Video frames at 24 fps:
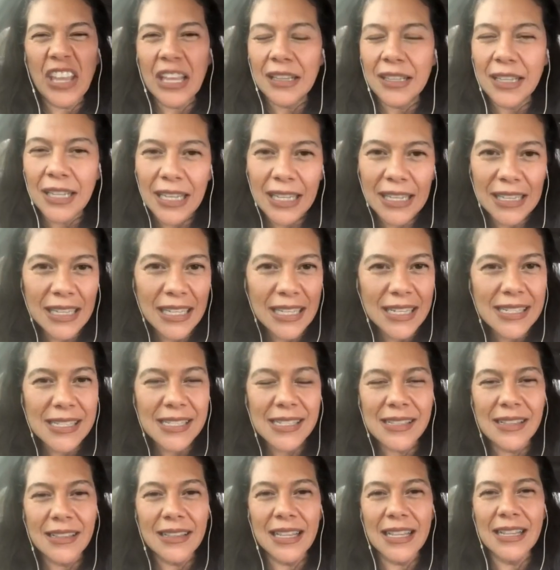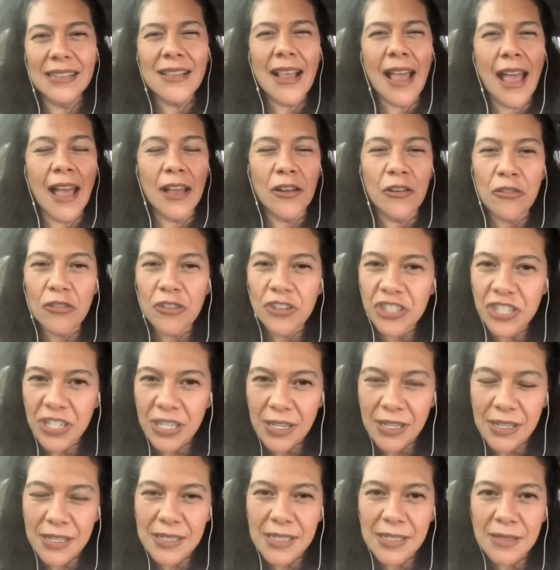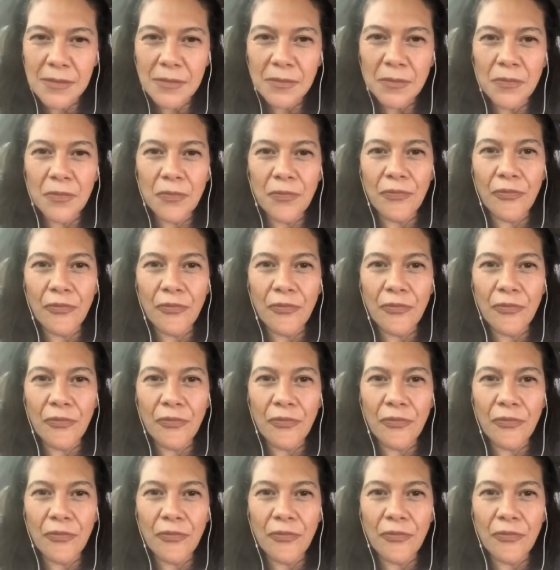feeling these energies